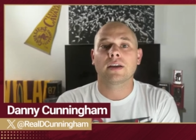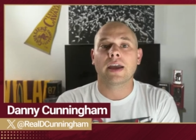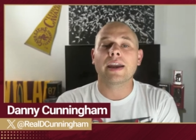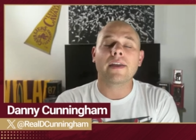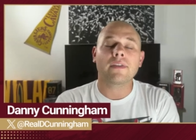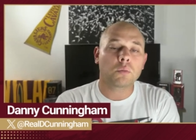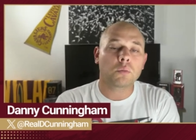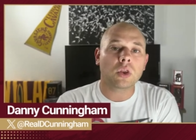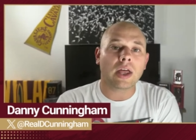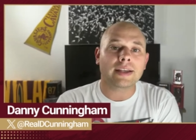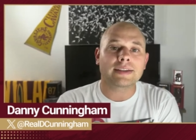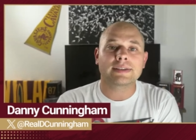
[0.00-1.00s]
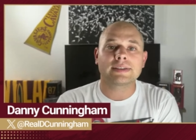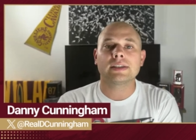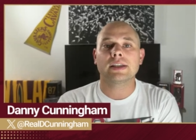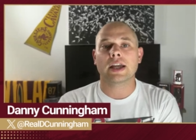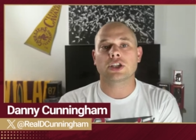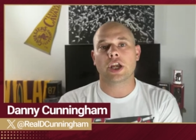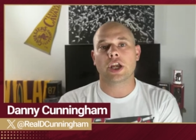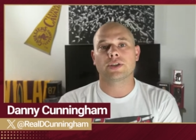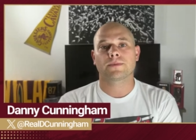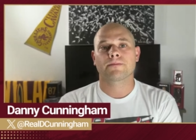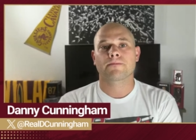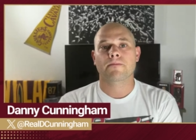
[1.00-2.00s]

And I would like to see that change.